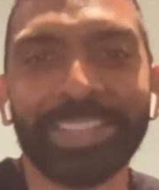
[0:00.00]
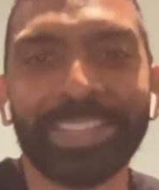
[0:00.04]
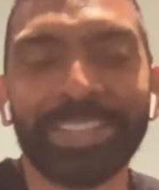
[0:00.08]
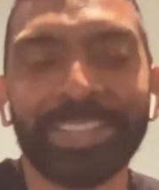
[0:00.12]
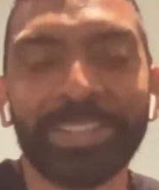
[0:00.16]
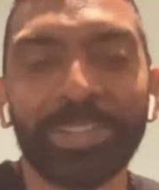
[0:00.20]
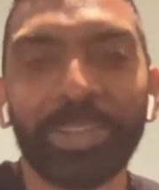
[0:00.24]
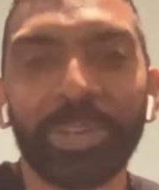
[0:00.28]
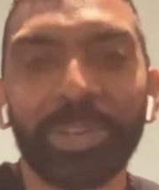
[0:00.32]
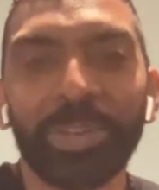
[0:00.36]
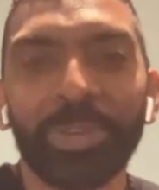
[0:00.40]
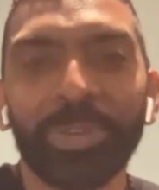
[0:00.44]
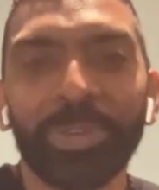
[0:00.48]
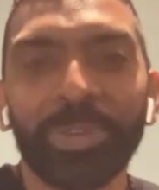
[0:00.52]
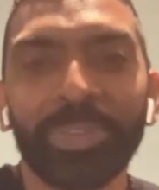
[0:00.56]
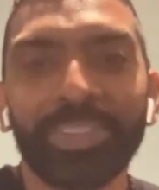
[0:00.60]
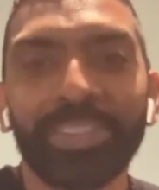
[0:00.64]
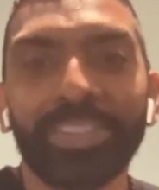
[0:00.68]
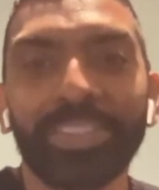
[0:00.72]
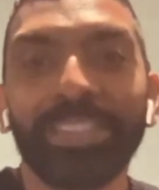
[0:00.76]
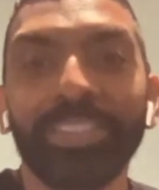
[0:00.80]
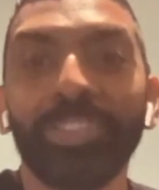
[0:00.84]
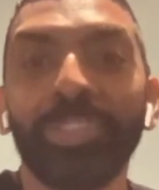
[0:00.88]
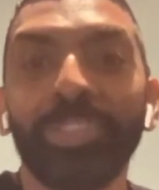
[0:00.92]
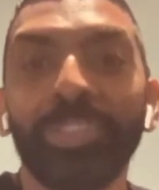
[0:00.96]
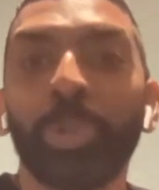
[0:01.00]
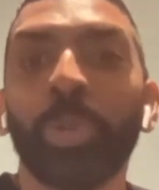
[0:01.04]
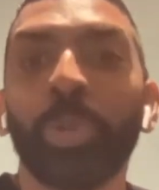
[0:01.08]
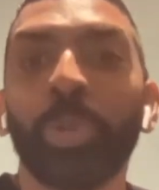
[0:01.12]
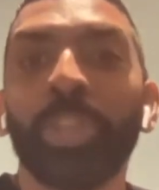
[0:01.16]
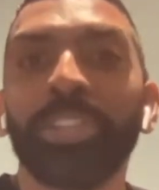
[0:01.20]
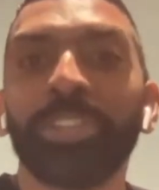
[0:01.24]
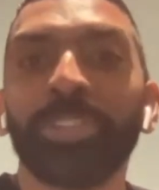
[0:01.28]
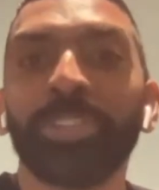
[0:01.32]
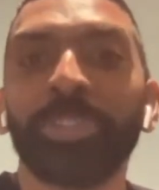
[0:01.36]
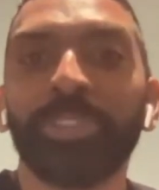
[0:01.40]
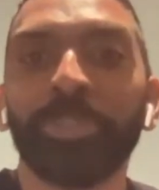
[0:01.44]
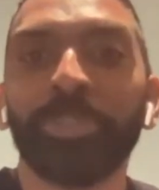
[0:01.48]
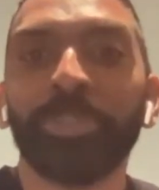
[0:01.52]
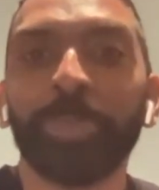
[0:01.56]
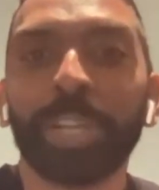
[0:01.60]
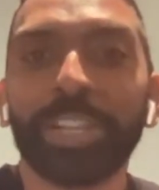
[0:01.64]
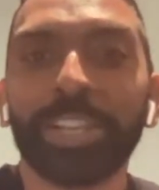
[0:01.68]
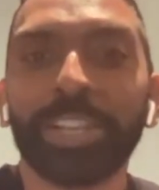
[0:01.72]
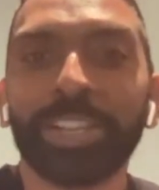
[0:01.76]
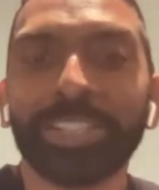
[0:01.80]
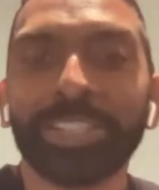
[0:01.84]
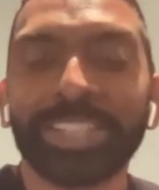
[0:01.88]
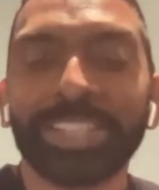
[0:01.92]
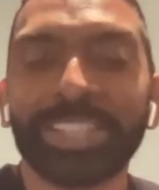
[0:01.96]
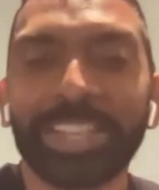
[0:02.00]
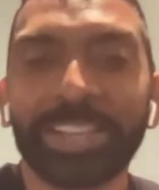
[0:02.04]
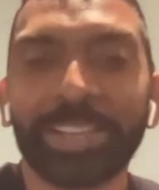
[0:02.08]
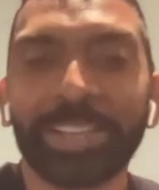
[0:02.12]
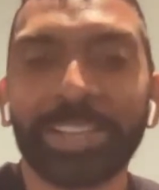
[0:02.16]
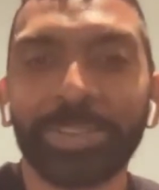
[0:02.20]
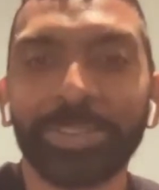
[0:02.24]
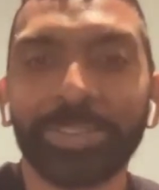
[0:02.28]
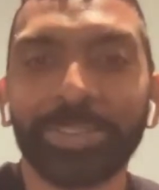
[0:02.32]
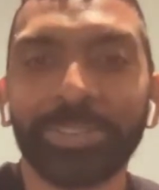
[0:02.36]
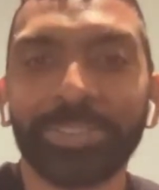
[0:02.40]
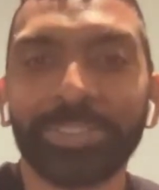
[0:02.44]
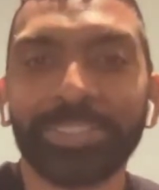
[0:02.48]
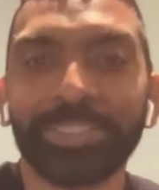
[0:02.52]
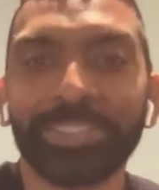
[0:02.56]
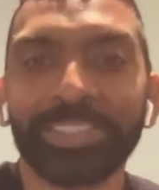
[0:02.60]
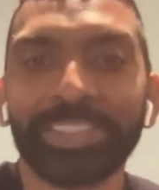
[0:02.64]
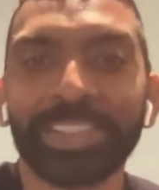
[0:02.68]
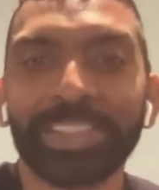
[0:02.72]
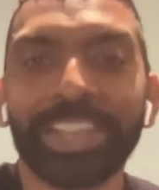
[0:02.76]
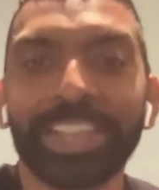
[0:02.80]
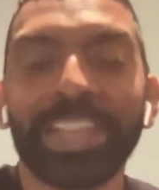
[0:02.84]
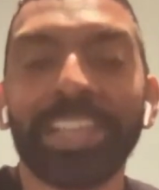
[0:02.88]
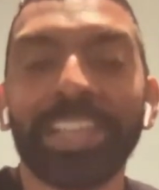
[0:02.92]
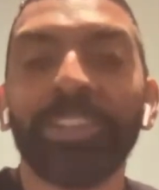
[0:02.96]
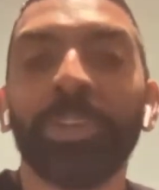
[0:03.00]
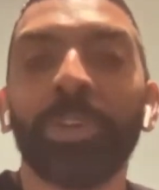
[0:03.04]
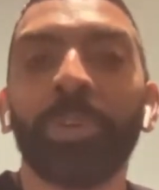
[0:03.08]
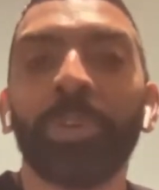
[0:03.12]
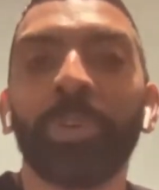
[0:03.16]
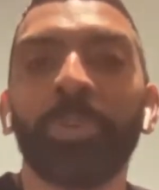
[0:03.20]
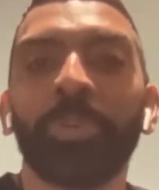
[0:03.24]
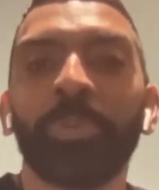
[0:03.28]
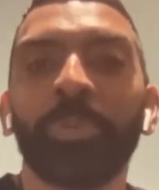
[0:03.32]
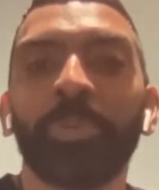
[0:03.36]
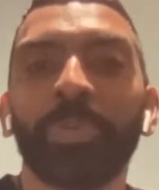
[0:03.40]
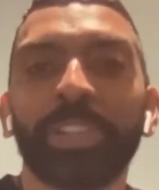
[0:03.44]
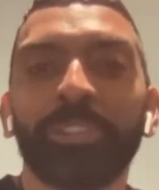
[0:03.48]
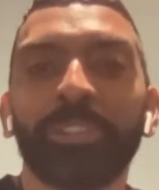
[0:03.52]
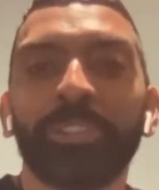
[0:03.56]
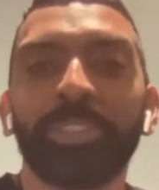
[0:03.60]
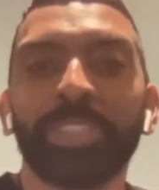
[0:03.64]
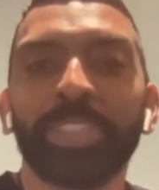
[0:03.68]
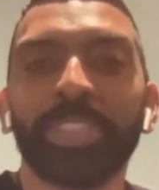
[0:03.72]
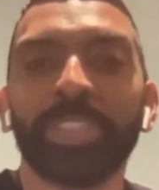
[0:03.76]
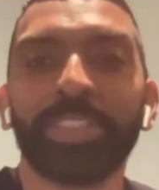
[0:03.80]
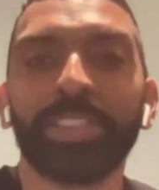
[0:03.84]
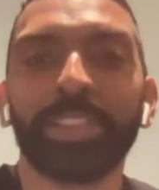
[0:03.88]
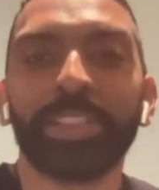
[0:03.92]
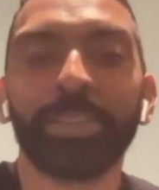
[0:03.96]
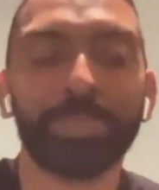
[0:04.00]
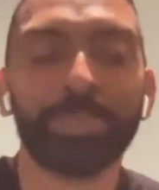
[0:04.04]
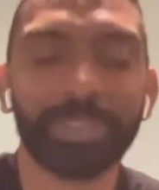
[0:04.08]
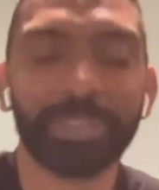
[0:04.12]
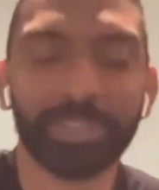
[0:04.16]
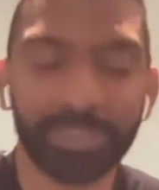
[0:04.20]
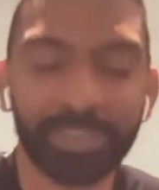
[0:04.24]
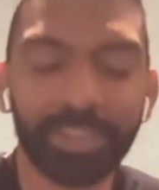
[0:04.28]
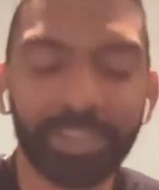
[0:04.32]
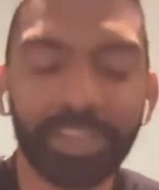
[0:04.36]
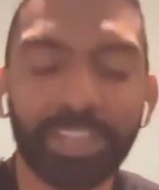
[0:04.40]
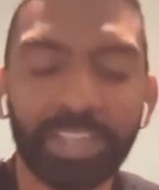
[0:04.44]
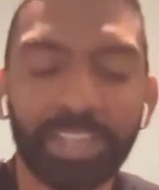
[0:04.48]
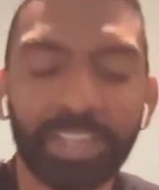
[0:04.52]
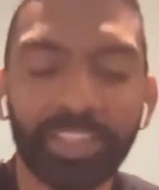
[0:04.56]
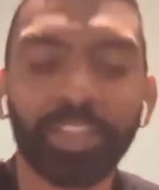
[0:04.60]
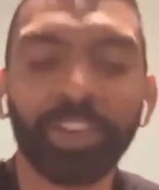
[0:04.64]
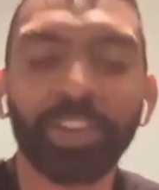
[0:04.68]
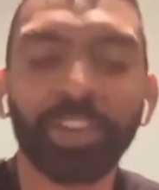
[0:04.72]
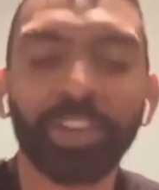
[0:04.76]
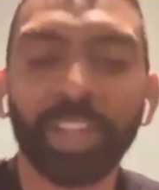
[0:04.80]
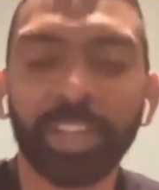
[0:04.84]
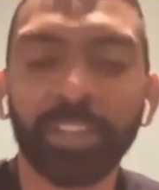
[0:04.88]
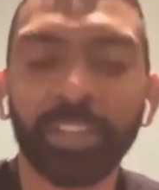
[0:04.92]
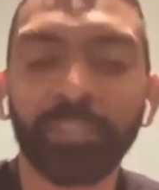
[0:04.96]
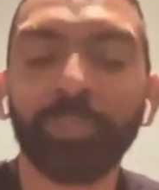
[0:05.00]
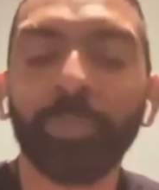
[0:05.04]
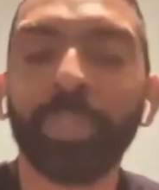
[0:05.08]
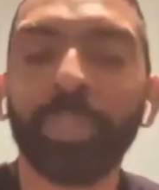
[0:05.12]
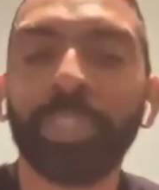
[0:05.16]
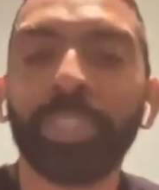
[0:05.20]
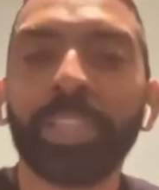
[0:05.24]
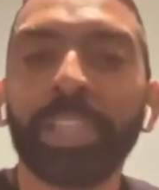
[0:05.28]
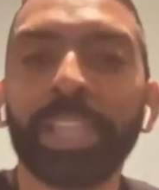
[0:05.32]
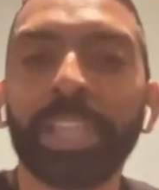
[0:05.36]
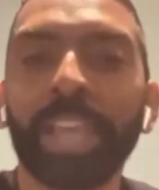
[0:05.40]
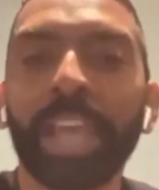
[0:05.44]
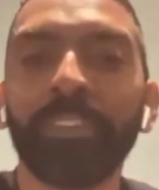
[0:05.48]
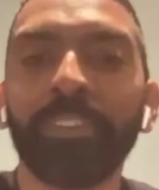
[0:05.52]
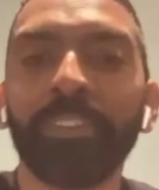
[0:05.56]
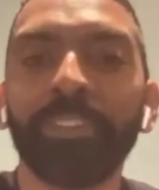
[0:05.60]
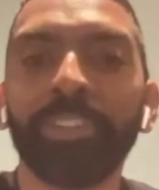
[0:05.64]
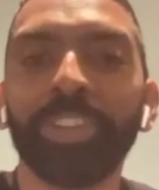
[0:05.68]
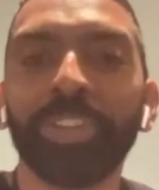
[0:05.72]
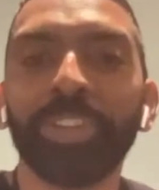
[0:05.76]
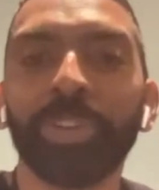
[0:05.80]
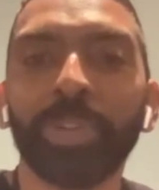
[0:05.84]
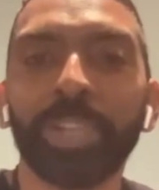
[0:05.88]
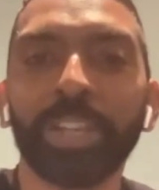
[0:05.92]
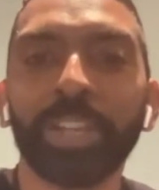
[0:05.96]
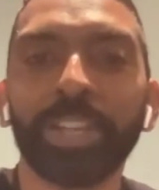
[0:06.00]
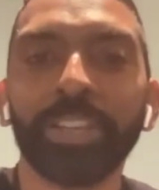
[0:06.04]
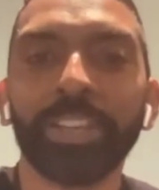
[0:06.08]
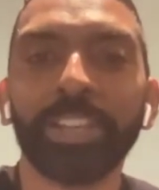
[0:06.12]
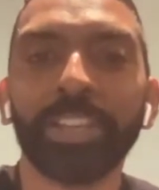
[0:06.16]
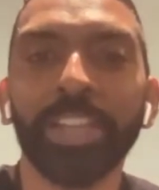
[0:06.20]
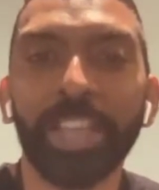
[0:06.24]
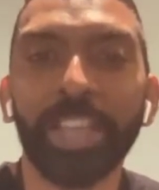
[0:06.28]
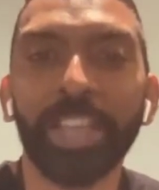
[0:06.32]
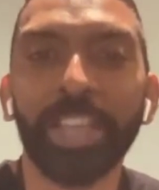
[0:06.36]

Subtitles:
you know, joy into everybody else's house and home whenever in their life when they have a donut.